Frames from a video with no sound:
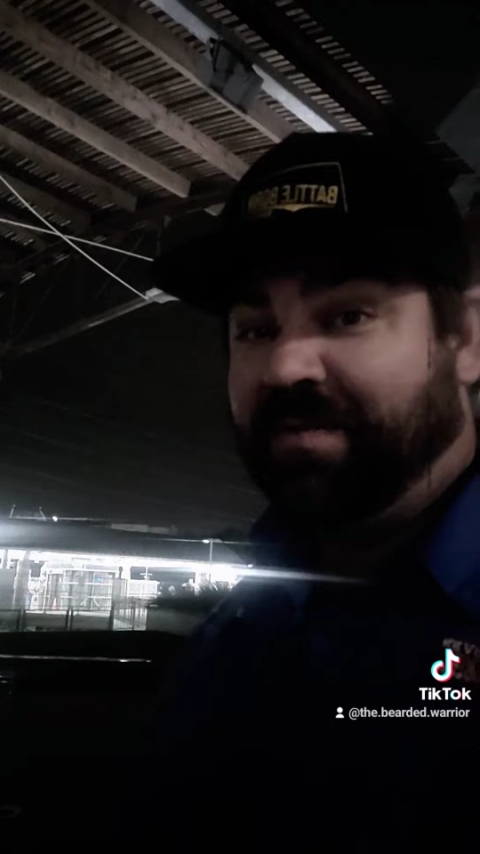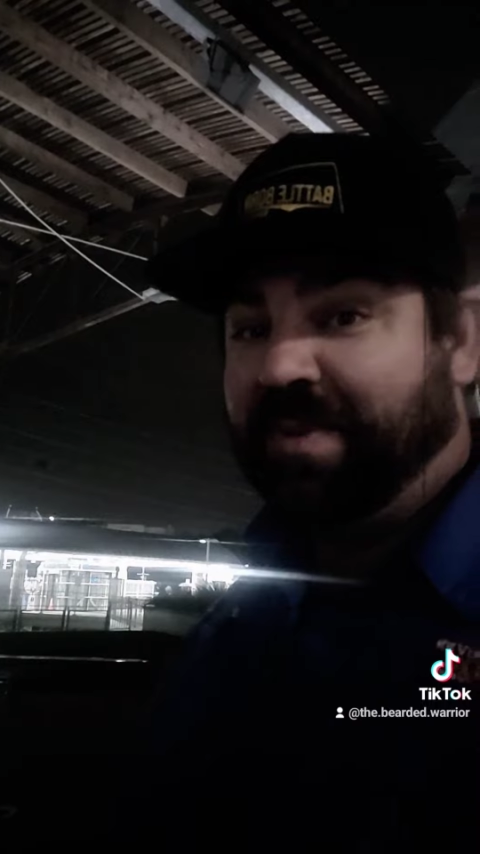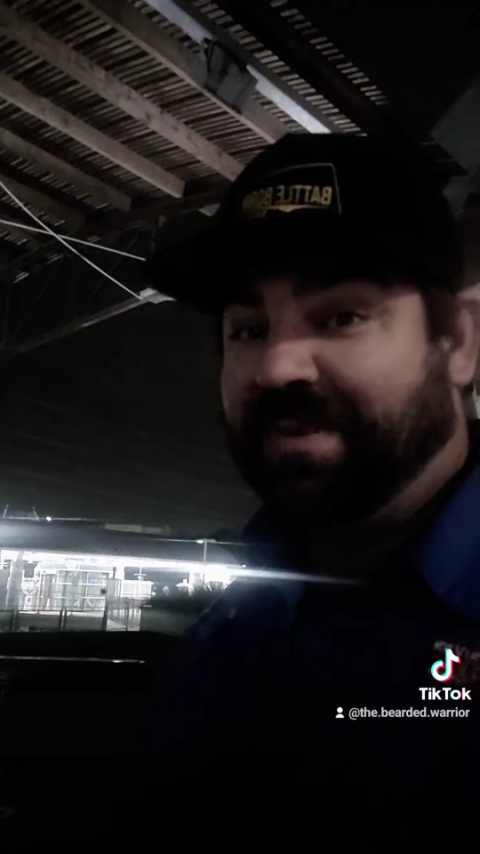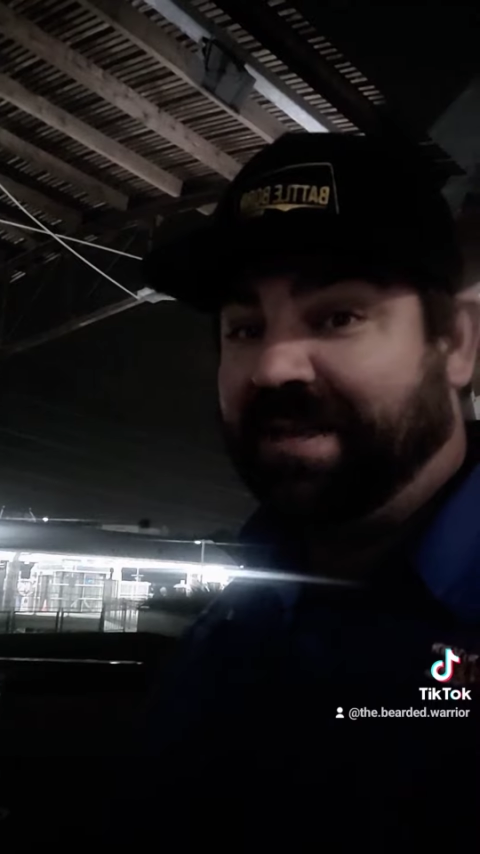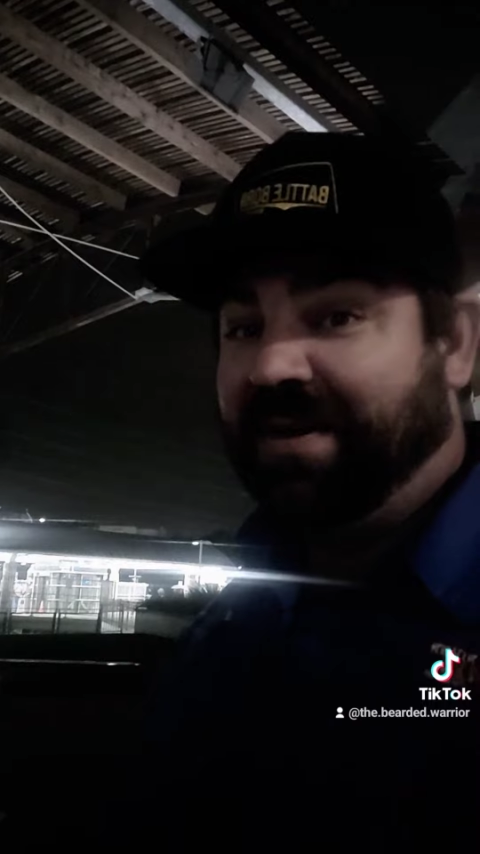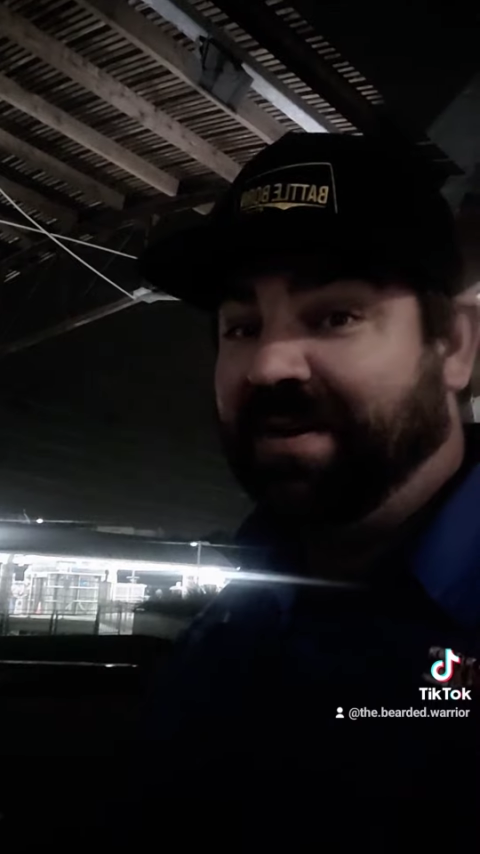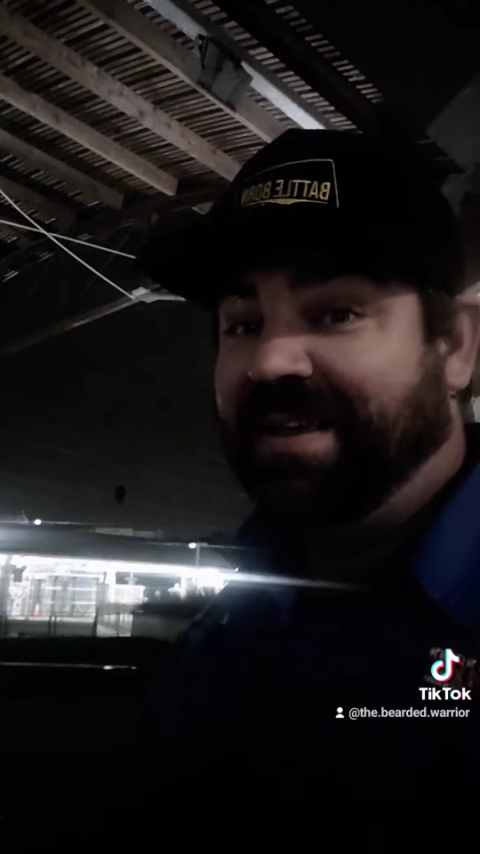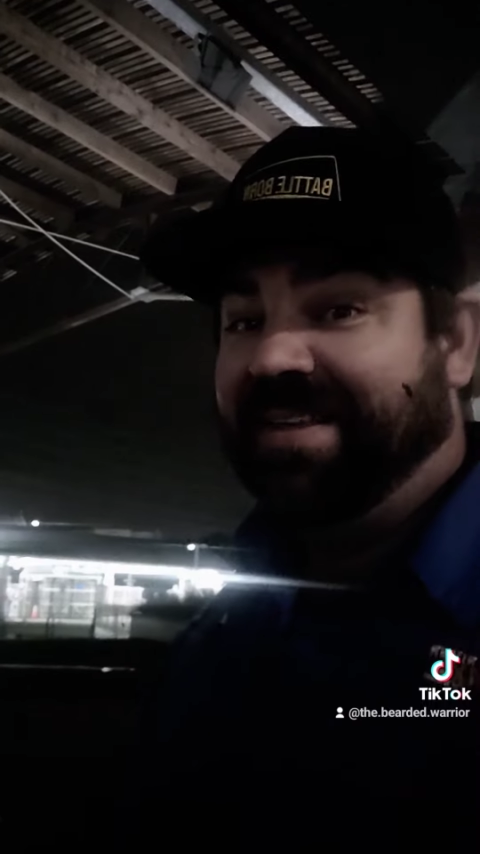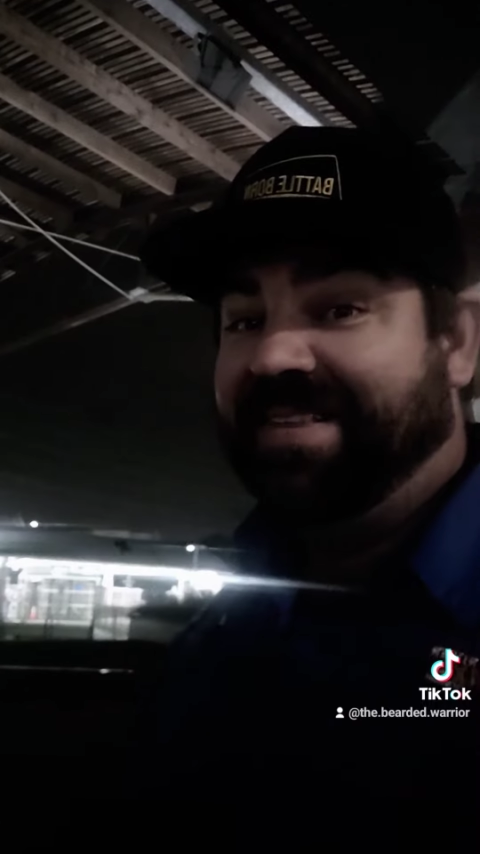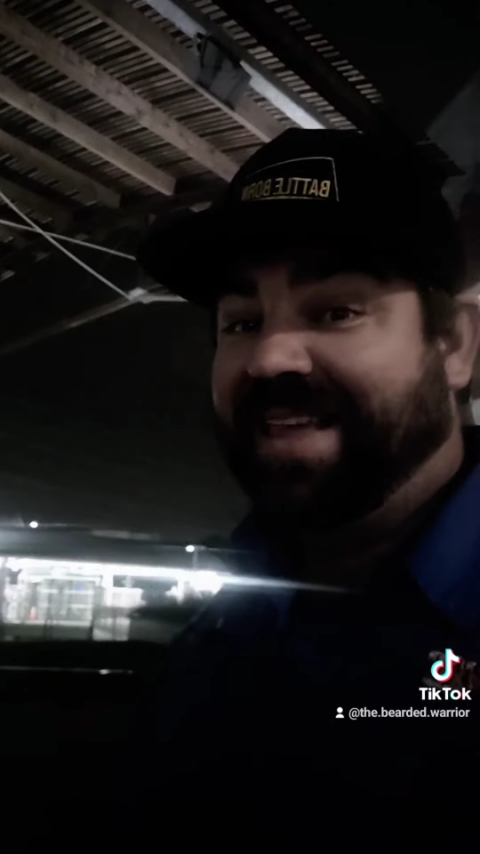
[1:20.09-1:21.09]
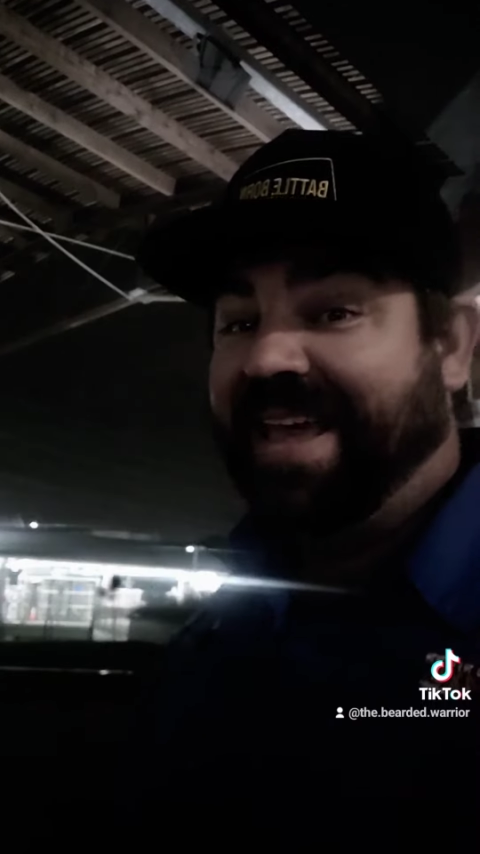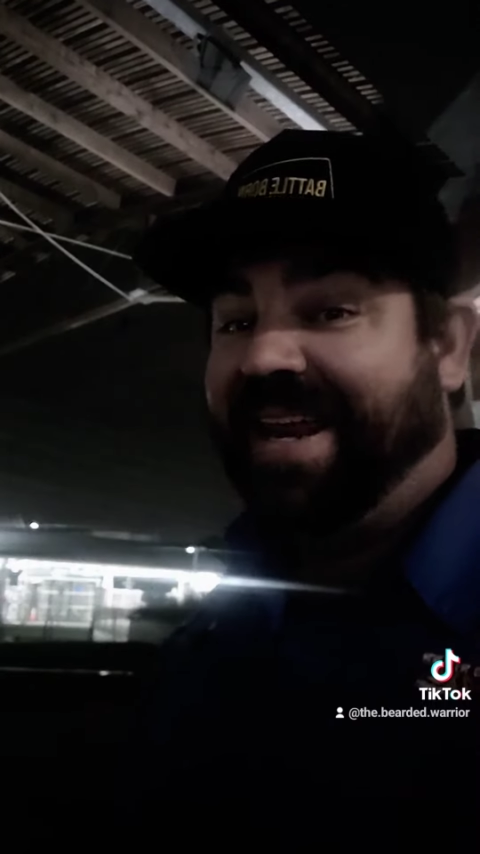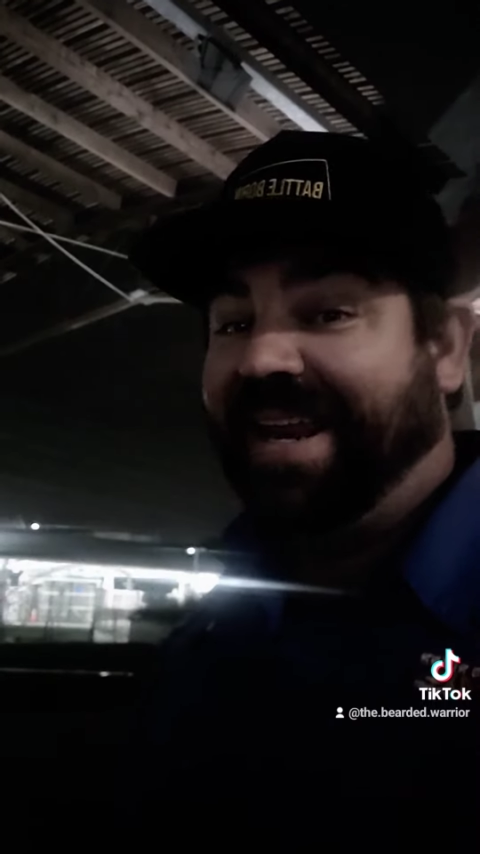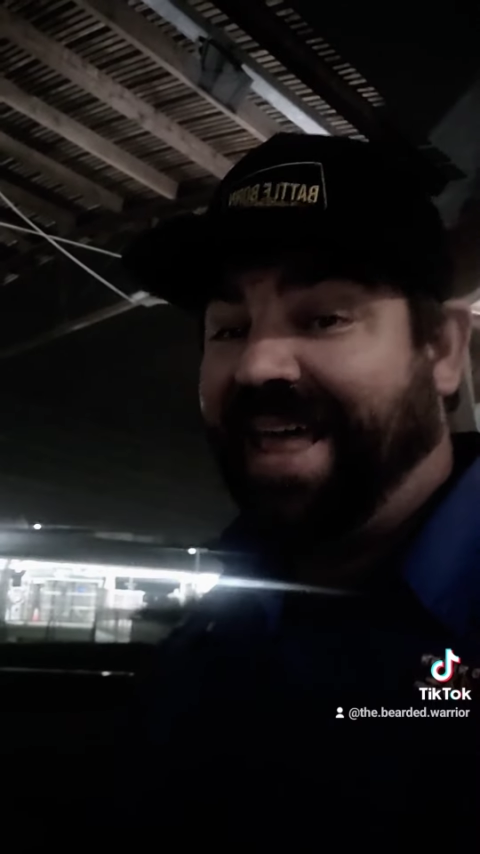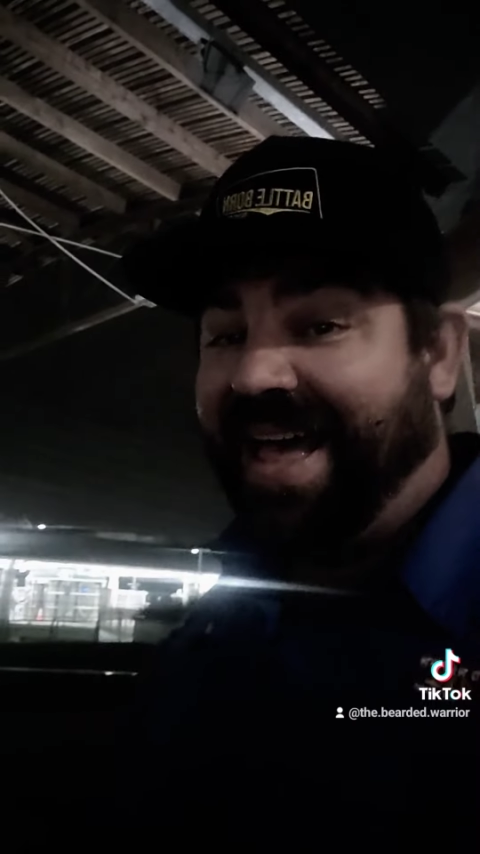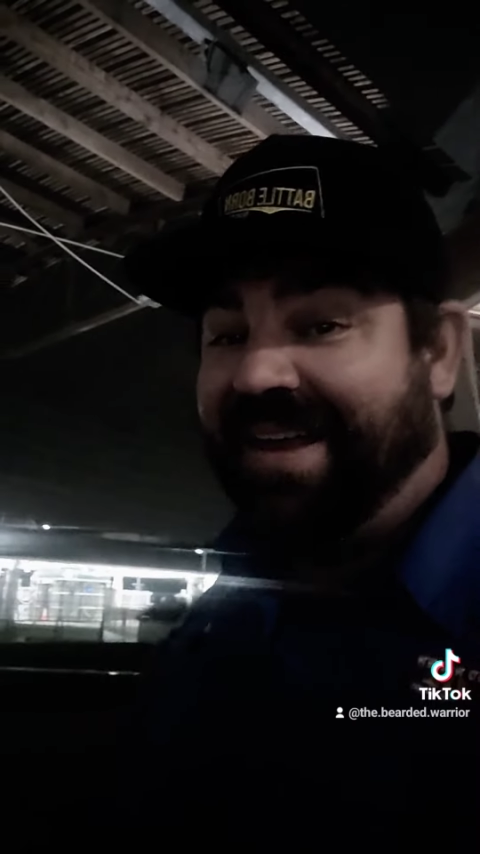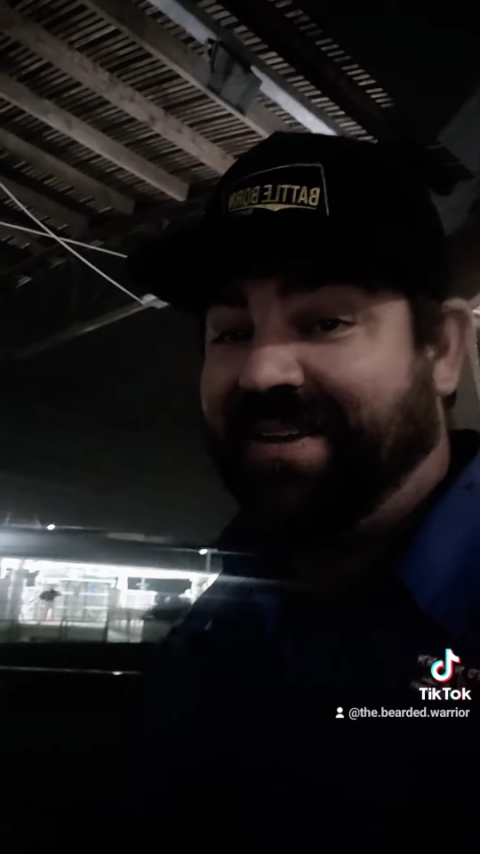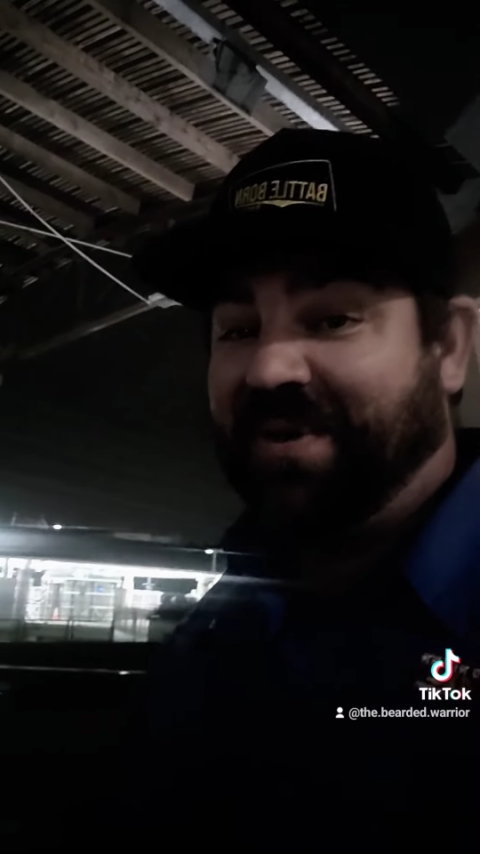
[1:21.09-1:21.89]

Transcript: but there is a lot